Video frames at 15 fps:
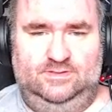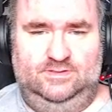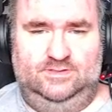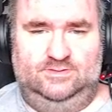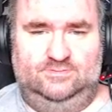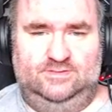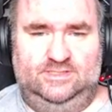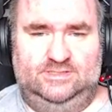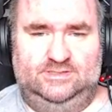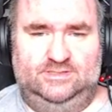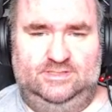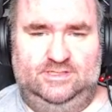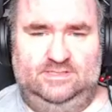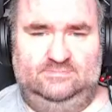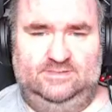You can
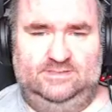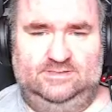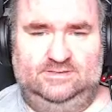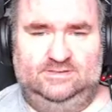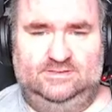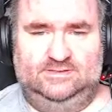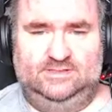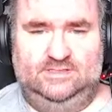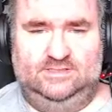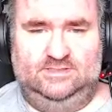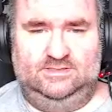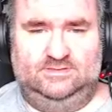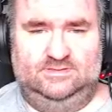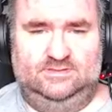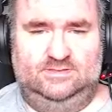register animations as
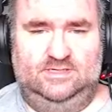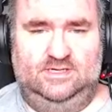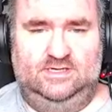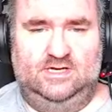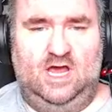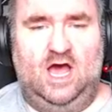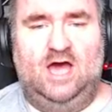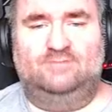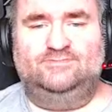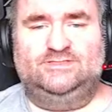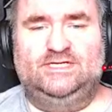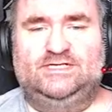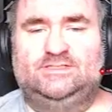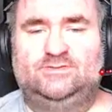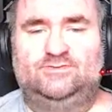character and
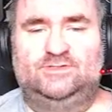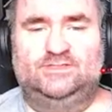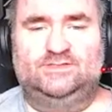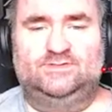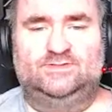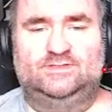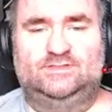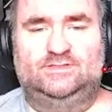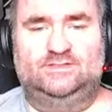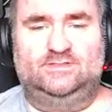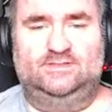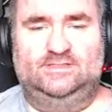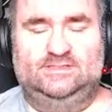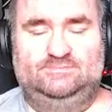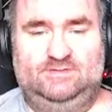object resources
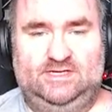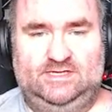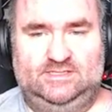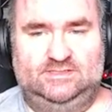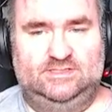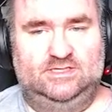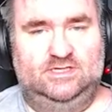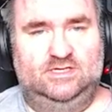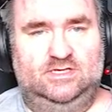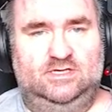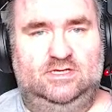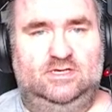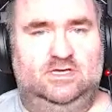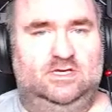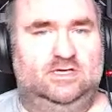on this page.
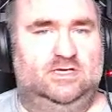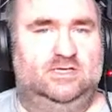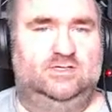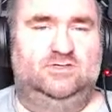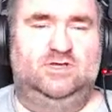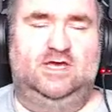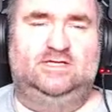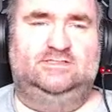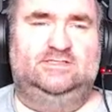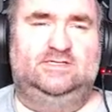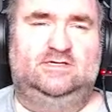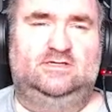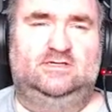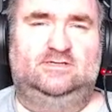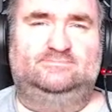Can you guys
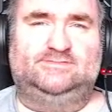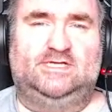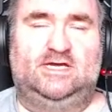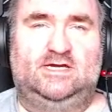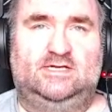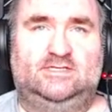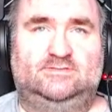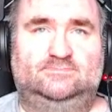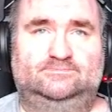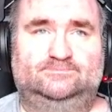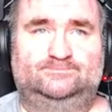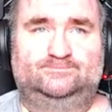tell that I'm tired?